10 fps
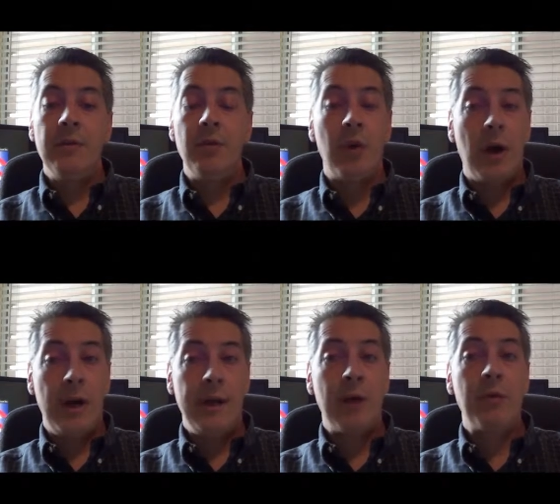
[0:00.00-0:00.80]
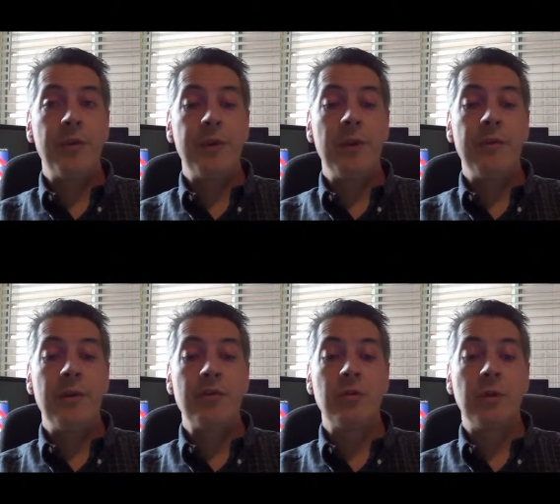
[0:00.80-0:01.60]
If you're a high net worth
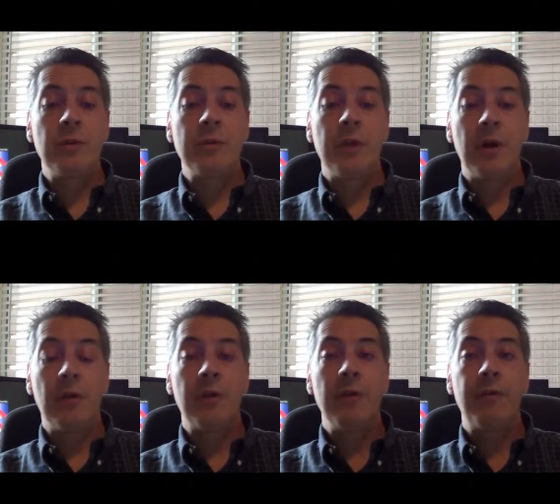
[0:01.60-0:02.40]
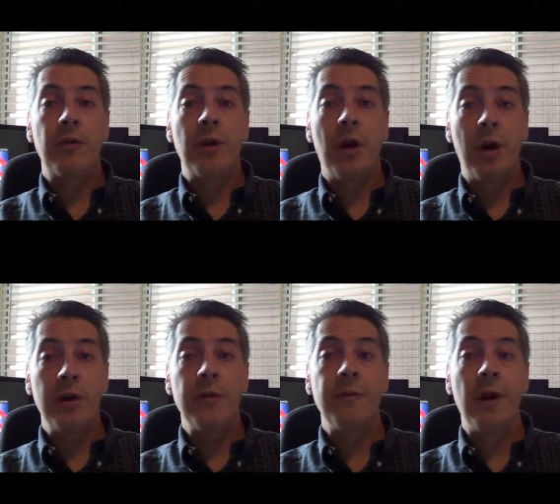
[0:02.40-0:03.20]
individual and are looking for
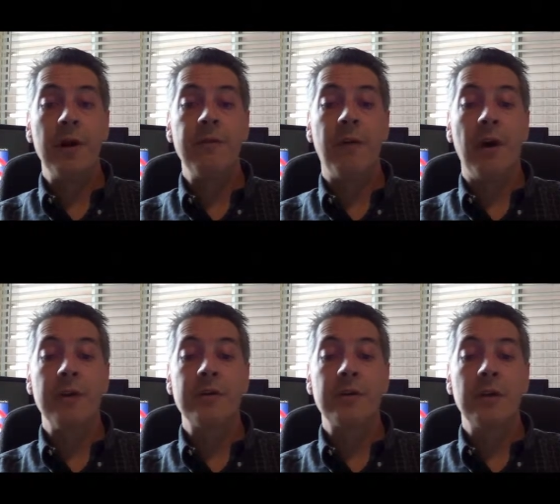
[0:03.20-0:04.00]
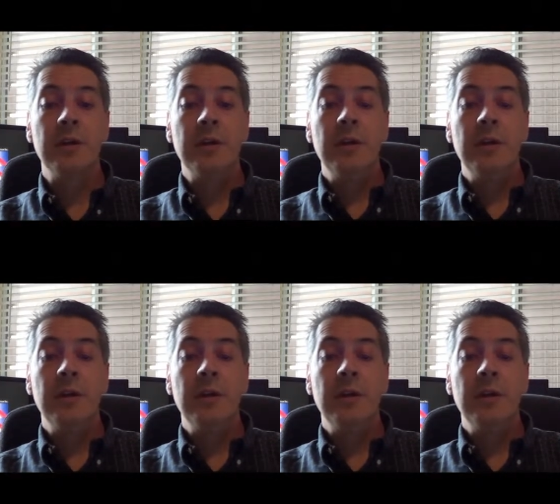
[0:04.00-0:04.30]
hard to find advice,